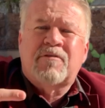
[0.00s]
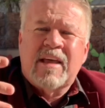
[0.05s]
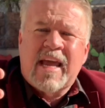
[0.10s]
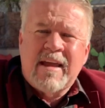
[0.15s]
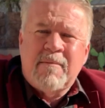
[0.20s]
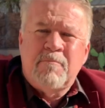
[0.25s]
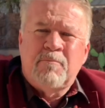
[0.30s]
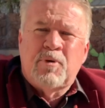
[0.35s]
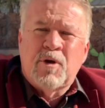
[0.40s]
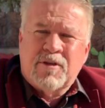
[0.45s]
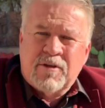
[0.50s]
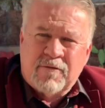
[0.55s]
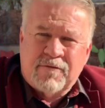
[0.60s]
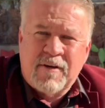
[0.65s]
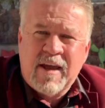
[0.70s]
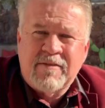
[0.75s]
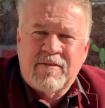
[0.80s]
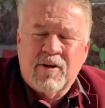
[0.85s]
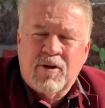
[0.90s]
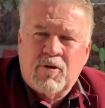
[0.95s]
they put their
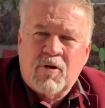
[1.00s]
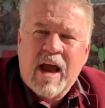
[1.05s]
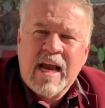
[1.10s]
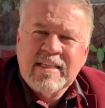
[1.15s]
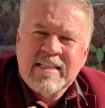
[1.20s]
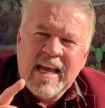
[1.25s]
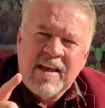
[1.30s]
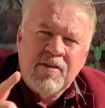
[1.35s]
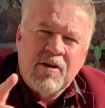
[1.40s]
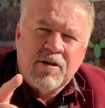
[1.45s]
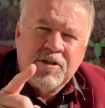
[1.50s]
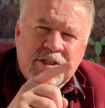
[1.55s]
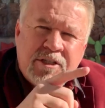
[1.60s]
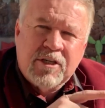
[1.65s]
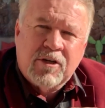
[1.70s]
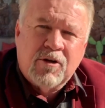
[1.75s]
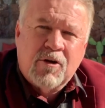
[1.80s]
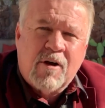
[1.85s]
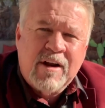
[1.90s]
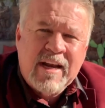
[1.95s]
faith in Christ, and they're
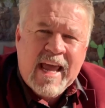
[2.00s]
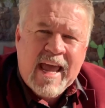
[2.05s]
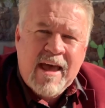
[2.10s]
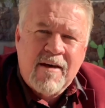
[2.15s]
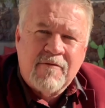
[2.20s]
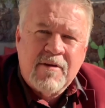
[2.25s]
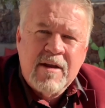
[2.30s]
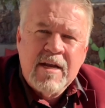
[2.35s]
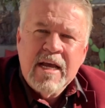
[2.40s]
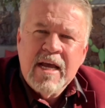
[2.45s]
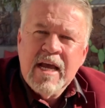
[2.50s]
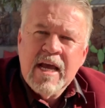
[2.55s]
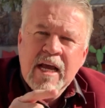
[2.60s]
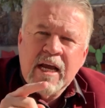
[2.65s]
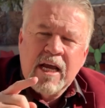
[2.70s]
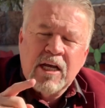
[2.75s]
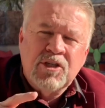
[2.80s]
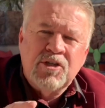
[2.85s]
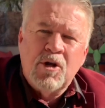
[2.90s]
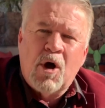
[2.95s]
still going to heaven
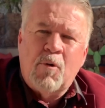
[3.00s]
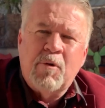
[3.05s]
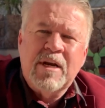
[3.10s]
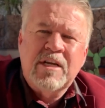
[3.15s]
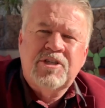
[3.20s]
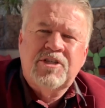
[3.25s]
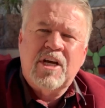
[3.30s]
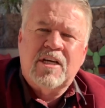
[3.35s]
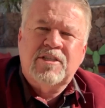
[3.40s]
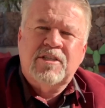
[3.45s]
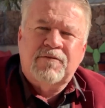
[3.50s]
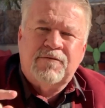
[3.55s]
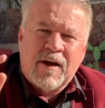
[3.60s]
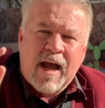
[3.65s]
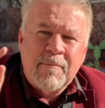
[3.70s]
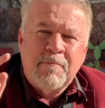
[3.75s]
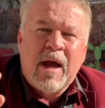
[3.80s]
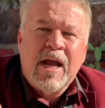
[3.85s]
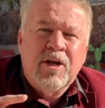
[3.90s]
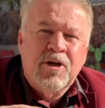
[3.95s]
because no one is
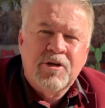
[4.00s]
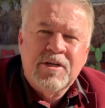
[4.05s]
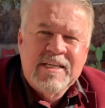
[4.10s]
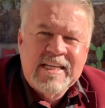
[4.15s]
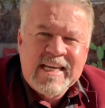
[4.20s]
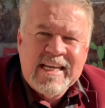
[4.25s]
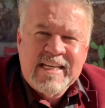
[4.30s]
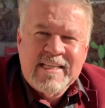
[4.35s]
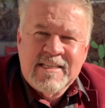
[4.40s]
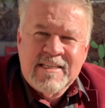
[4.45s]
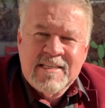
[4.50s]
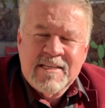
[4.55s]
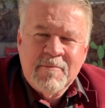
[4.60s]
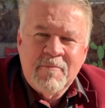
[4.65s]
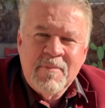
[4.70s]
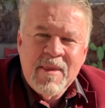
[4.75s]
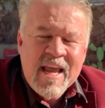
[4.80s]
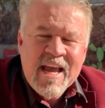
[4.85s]
justified by good deeds.